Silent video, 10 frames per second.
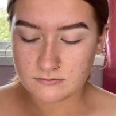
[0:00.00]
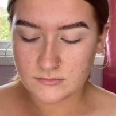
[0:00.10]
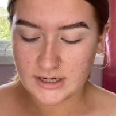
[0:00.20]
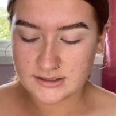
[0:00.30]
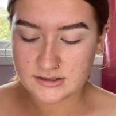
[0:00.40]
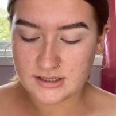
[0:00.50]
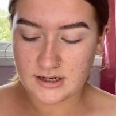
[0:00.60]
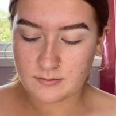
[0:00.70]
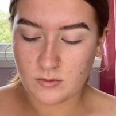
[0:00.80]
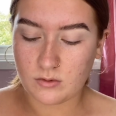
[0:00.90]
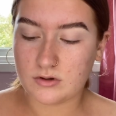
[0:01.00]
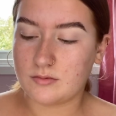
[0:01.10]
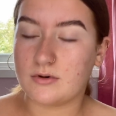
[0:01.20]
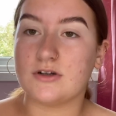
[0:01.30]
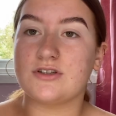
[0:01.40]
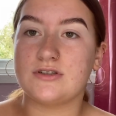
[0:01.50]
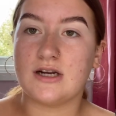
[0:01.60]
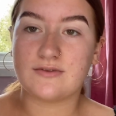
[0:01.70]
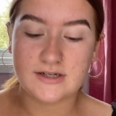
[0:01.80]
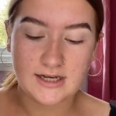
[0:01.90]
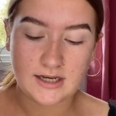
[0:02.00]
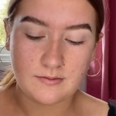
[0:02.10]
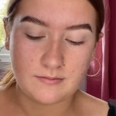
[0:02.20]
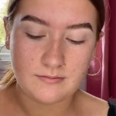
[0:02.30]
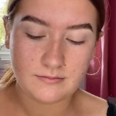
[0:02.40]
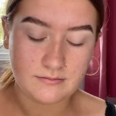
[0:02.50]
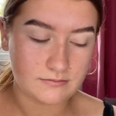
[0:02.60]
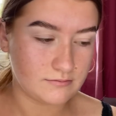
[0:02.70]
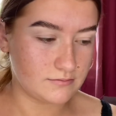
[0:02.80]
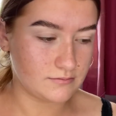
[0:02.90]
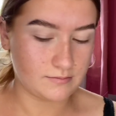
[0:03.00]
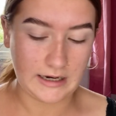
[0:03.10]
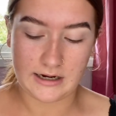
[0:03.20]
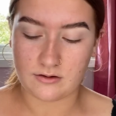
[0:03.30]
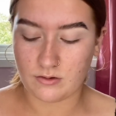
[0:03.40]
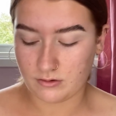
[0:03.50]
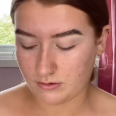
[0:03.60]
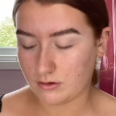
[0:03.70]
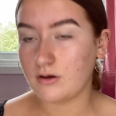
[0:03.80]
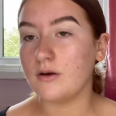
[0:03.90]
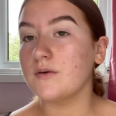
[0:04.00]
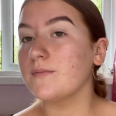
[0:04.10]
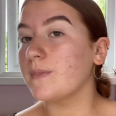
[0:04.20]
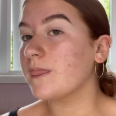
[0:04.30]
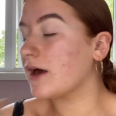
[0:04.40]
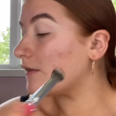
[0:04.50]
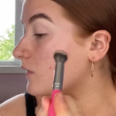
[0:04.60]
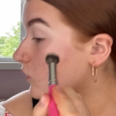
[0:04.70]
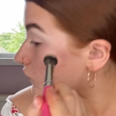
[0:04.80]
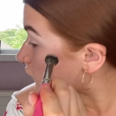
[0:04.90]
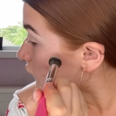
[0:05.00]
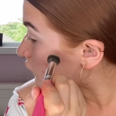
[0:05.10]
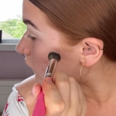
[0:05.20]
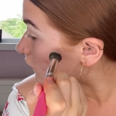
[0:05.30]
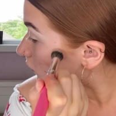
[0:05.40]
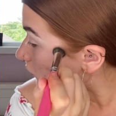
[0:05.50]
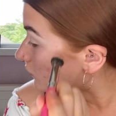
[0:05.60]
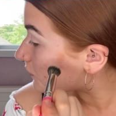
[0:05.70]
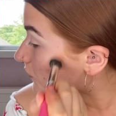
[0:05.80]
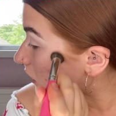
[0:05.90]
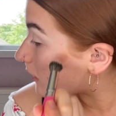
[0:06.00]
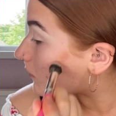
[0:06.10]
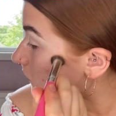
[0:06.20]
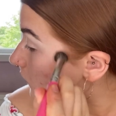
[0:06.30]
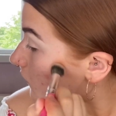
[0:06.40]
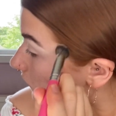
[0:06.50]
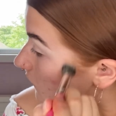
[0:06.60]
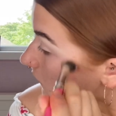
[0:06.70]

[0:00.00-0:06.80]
I just take more on the brush every time, pack it on, and then just sort of dab it on and then